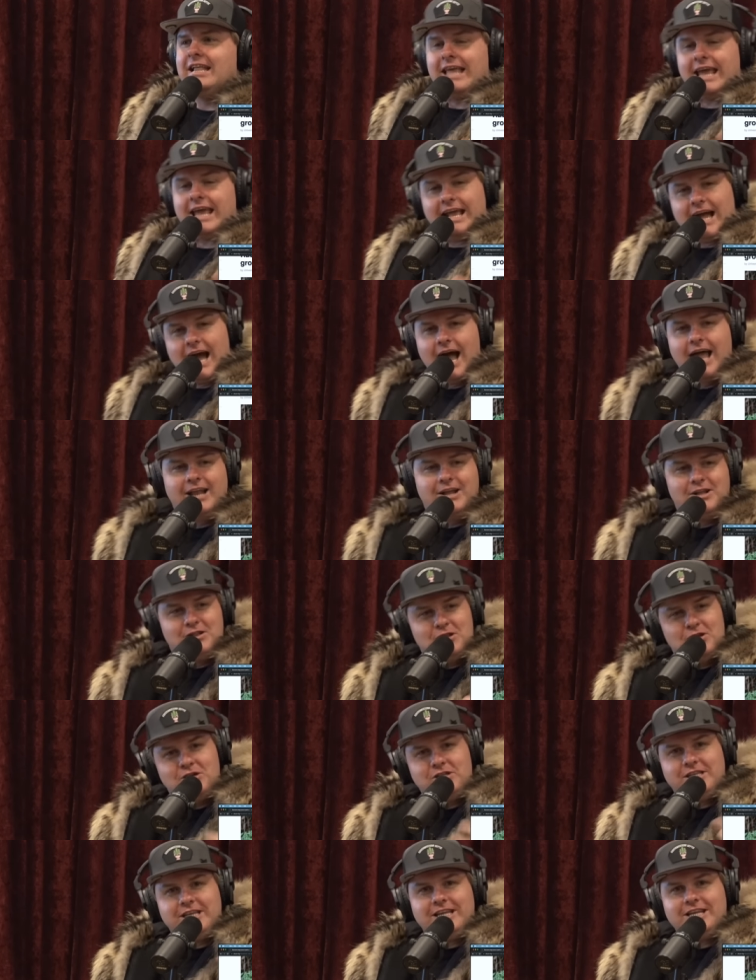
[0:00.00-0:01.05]
They kind of
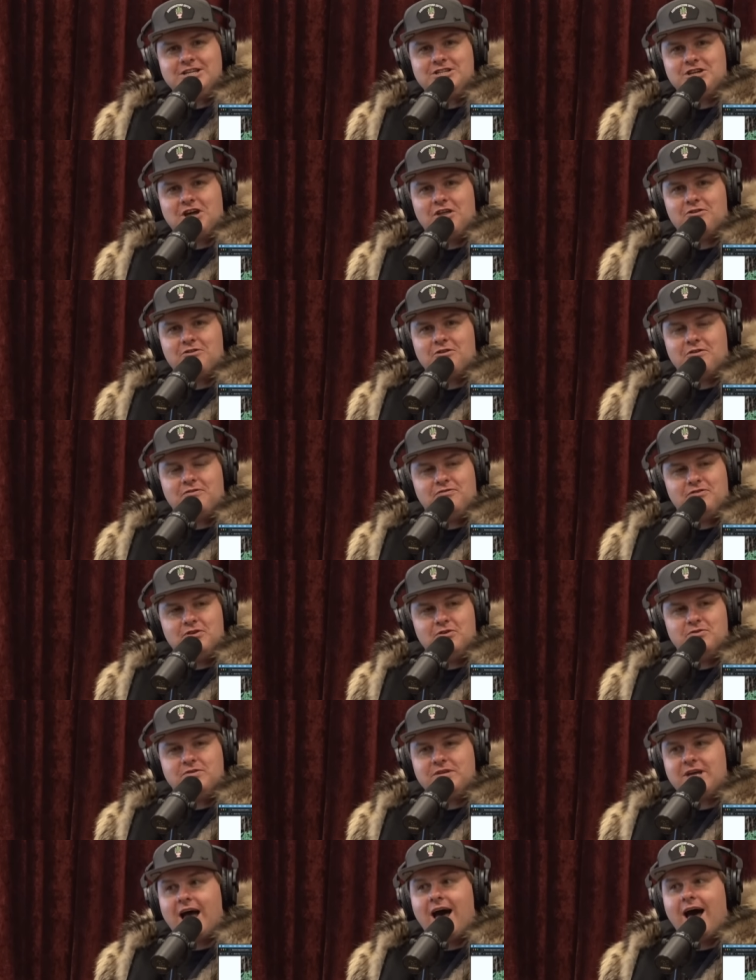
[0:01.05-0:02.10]
looked at each other a
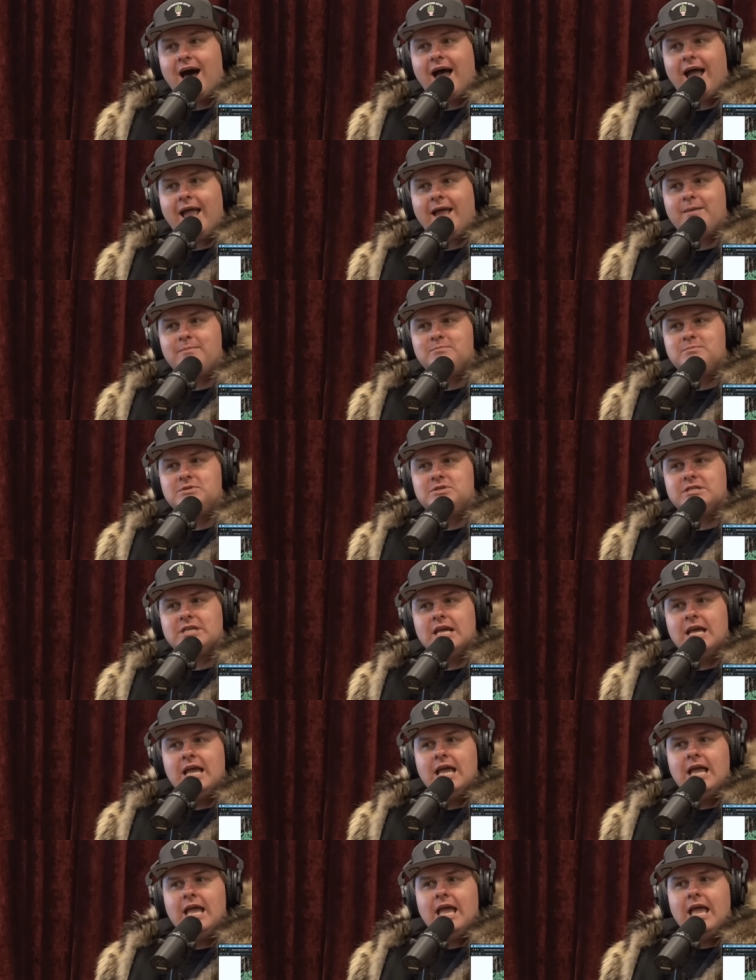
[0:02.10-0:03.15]
few times,
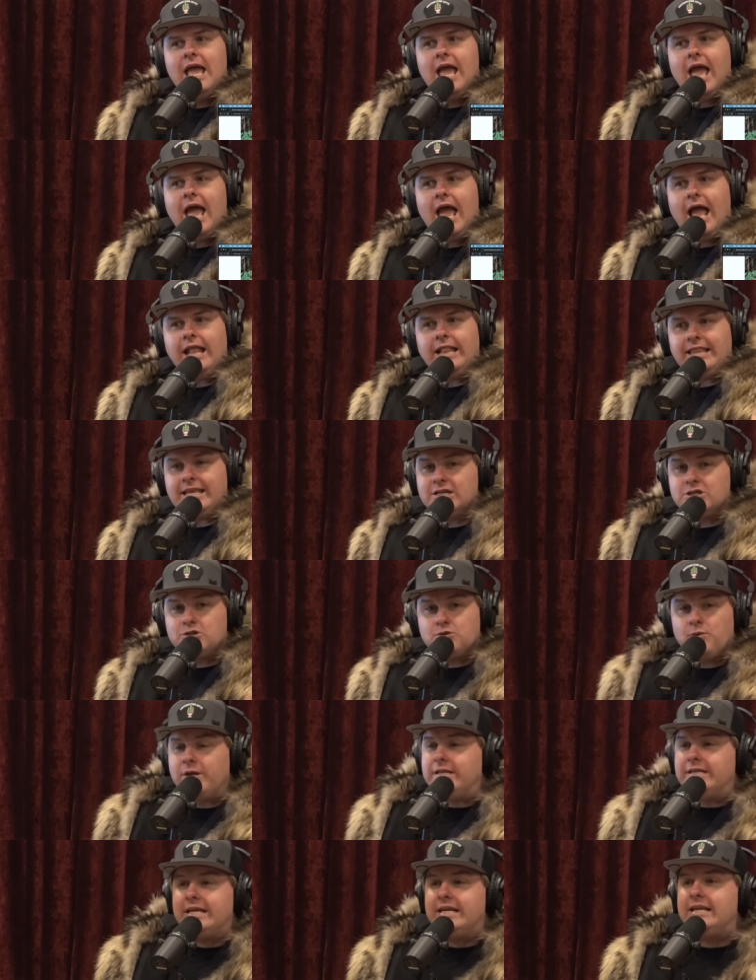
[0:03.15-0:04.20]
and this
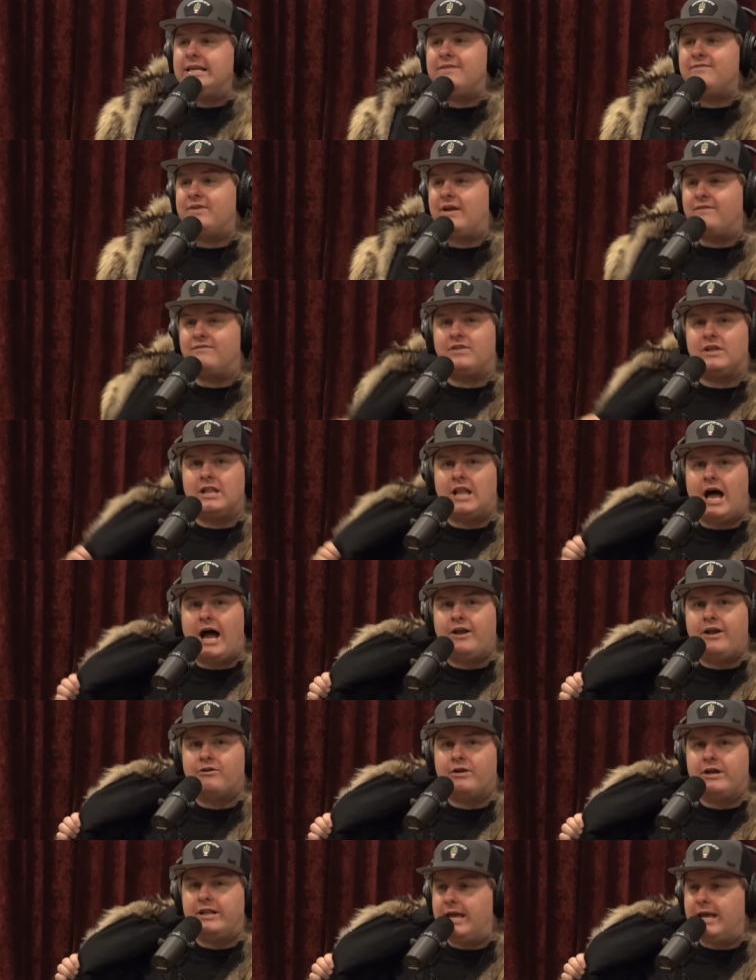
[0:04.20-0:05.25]
one didn't even have the
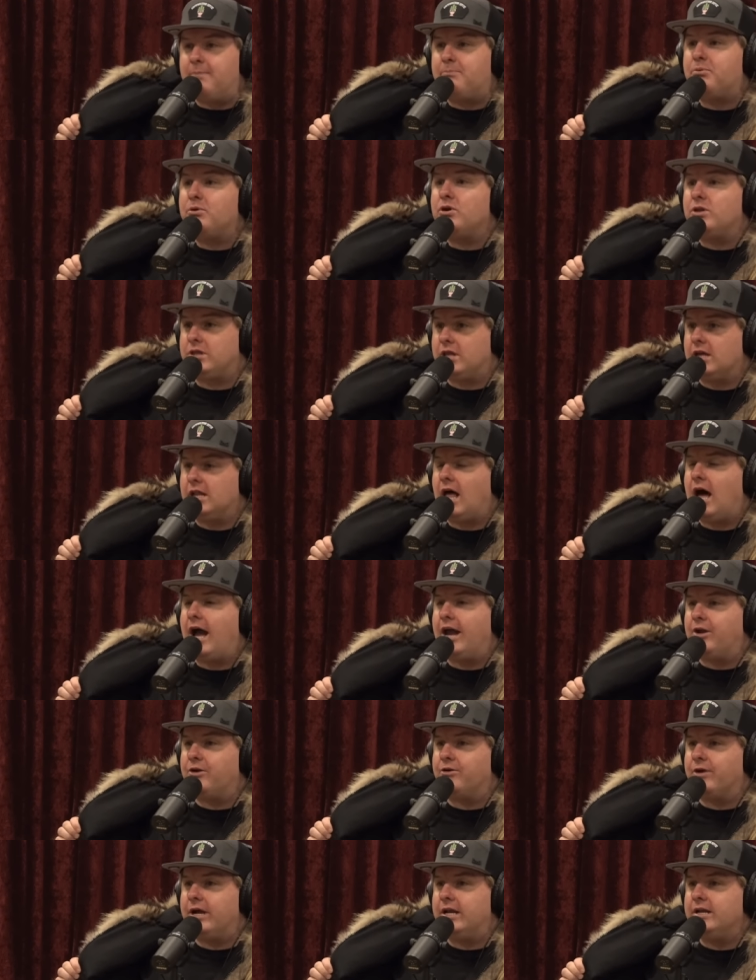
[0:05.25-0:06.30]
liner in. They put the
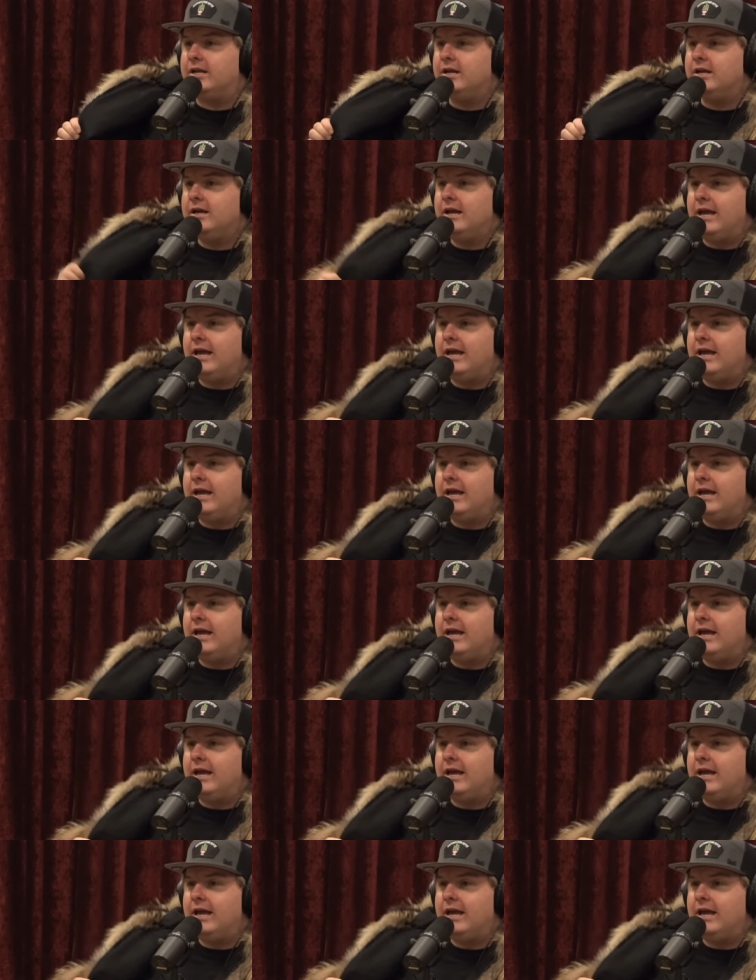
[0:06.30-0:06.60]
liner in.